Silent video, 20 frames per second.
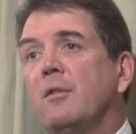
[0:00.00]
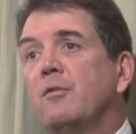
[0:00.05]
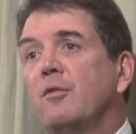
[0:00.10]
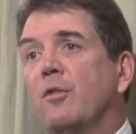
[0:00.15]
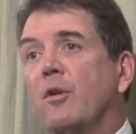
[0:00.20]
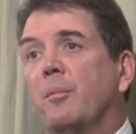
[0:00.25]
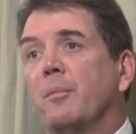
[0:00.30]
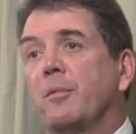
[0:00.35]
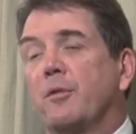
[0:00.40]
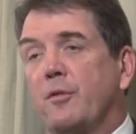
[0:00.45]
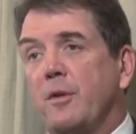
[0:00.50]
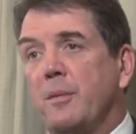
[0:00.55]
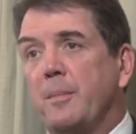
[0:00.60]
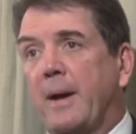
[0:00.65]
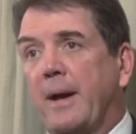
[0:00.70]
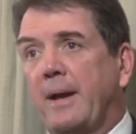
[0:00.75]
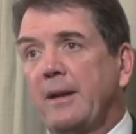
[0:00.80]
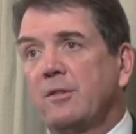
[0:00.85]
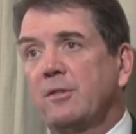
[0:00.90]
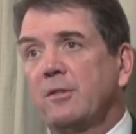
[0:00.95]
from three
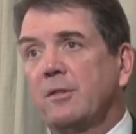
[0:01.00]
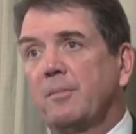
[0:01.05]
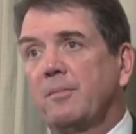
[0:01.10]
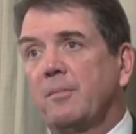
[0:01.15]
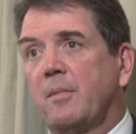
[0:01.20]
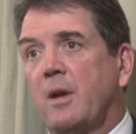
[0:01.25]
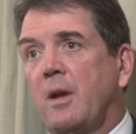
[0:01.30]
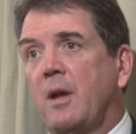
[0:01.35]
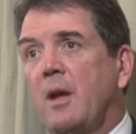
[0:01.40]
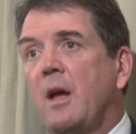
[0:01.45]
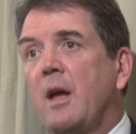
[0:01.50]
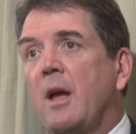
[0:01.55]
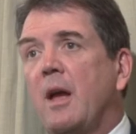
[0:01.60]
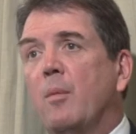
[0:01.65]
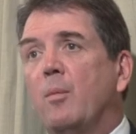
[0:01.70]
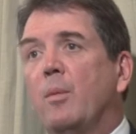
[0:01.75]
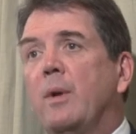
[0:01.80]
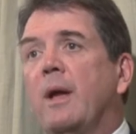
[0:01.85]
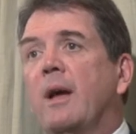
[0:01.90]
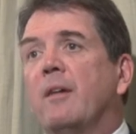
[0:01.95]
banks,
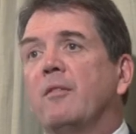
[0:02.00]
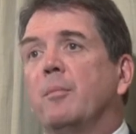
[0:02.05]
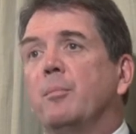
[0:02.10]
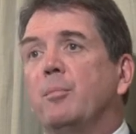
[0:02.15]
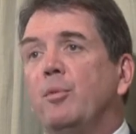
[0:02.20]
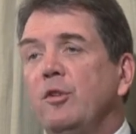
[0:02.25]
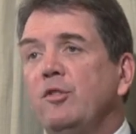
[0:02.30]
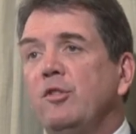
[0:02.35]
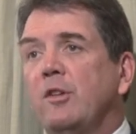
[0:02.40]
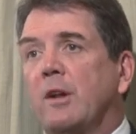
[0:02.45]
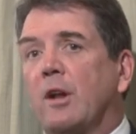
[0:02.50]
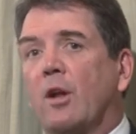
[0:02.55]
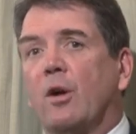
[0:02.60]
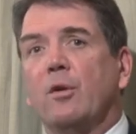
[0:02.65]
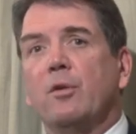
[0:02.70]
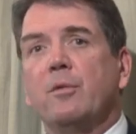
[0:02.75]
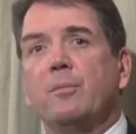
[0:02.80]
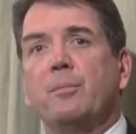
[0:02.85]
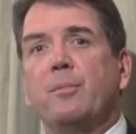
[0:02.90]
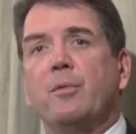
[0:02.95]
and we have a bridging
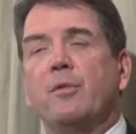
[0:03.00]
loan